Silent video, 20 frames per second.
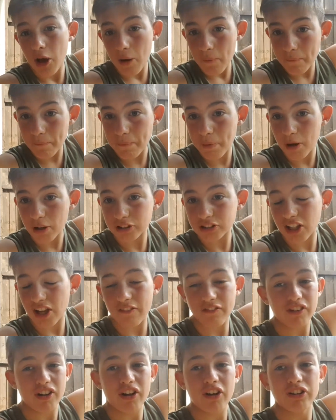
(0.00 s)
But I
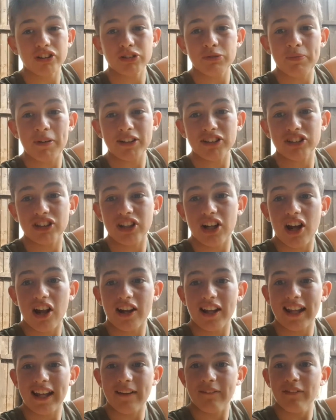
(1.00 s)
forgot to mention
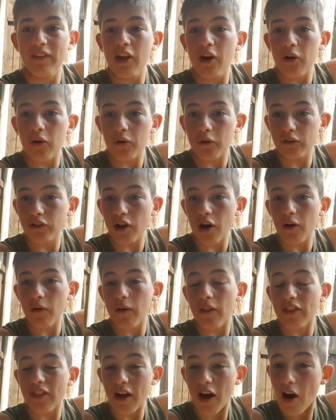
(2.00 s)
earlier, although
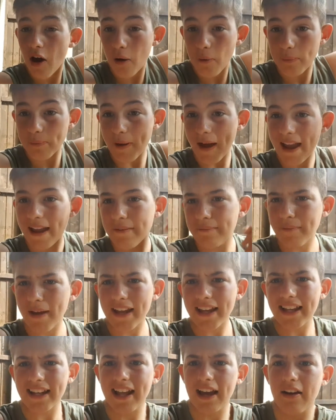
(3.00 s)
the whole paint
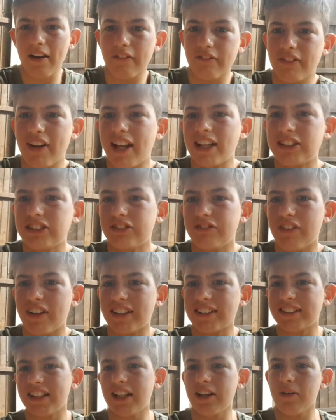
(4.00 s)
making out of nature thing
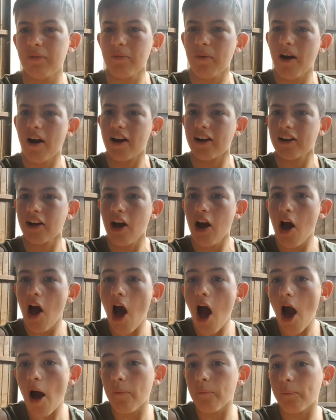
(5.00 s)
didn't work,
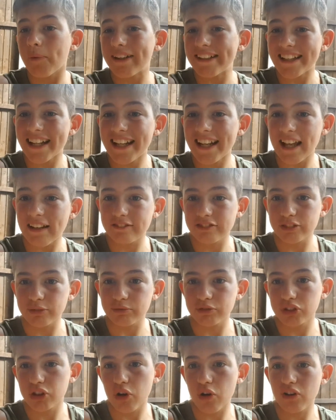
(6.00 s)
we did have some
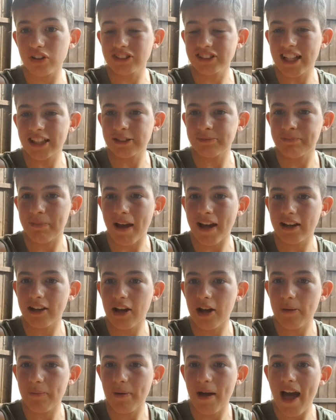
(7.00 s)
chalks as
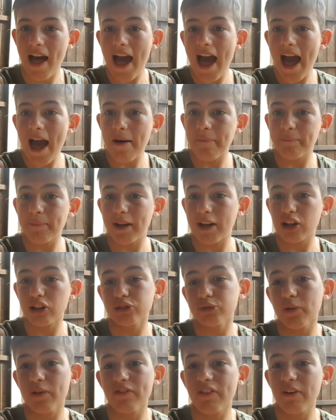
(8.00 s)
backup, and because
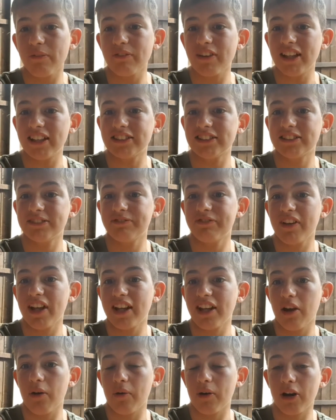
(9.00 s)
we filmed this
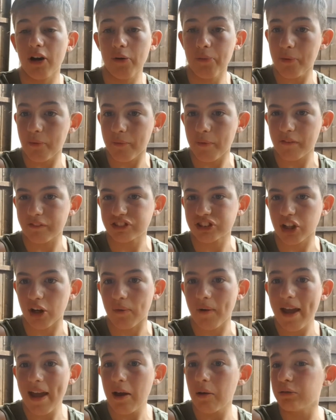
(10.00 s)
video a couple months ago,
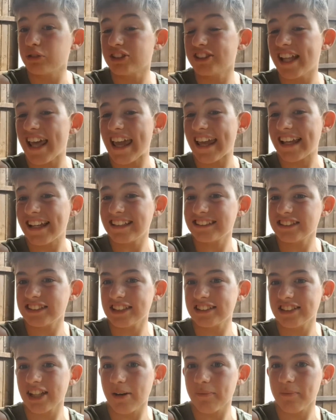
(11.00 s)
it was near Easter
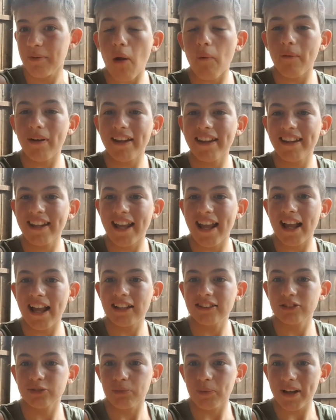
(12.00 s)
time, so in the
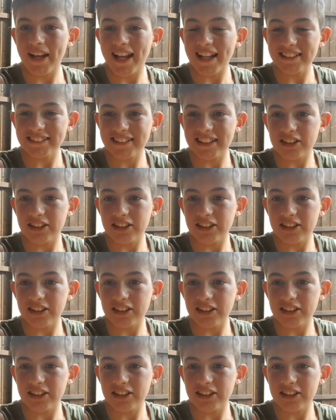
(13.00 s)
end we ended